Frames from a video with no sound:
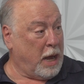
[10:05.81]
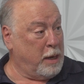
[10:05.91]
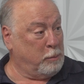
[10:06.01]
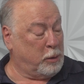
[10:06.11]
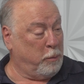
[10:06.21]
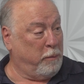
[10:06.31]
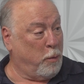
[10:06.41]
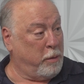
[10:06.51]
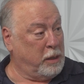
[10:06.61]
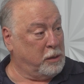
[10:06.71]
items that we've
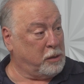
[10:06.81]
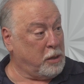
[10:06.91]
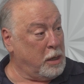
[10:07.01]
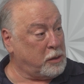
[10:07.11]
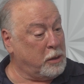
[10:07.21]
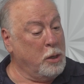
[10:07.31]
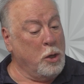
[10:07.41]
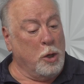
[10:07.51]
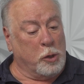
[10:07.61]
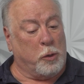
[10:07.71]
already discussed
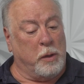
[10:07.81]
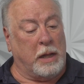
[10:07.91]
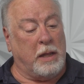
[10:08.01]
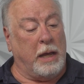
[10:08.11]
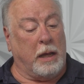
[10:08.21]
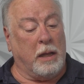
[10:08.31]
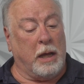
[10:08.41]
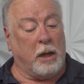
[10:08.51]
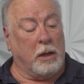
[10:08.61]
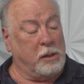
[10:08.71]
so that they
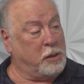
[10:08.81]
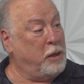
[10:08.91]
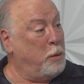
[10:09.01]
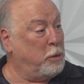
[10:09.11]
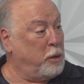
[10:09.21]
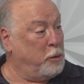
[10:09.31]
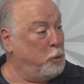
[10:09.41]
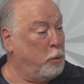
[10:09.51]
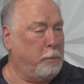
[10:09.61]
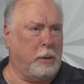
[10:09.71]
can understand what they're
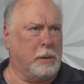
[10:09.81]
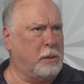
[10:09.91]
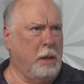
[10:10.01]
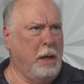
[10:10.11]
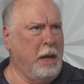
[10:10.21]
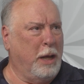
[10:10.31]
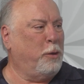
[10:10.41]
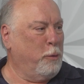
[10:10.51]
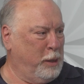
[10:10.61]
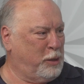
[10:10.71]
doing. Because in
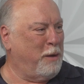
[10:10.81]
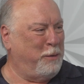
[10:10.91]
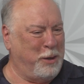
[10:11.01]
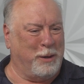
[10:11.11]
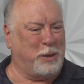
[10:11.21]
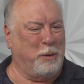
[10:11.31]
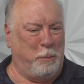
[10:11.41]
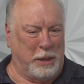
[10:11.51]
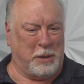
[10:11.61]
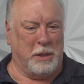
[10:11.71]
37 years in the
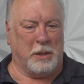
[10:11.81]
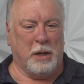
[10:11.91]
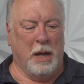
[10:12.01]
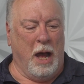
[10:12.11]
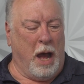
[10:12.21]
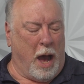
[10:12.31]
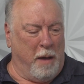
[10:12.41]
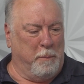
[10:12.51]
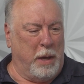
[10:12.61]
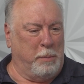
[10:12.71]
business,
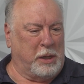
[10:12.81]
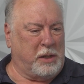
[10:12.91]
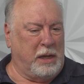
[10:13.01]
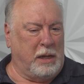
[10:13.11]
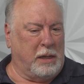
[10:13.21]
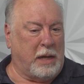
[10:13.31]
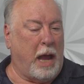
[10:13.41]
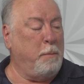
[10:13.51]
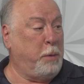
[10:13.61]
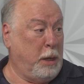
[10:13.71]
I've maybe seen
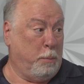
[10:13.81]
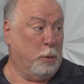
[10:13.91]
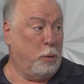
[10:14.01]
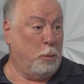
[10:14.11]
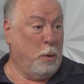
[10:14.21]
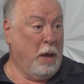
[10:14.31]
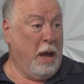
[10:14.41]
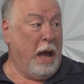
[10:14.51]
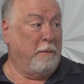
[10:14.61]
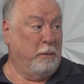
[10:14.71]
10 people who
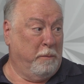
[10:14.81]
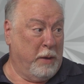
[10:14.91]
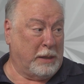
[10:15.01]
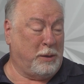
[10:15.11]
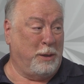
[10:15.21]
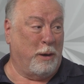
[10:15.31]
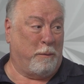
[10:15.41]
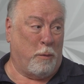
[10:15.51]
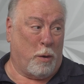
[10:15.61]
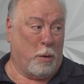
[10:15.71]
have invested their
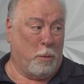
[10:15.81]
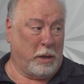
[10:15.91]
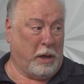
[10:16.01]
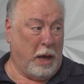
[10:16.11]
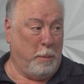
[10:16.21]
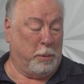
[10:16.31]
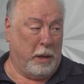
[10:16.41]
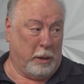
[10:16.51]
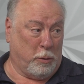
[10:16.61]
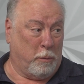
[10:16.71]
401k
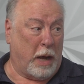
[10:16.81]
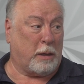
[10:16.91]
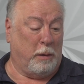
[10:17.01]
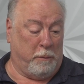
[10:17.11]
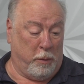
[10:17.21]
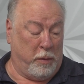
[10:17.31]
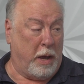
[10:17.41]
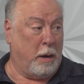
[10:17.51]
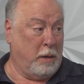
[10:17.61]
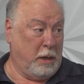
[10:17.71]
plan correctly for their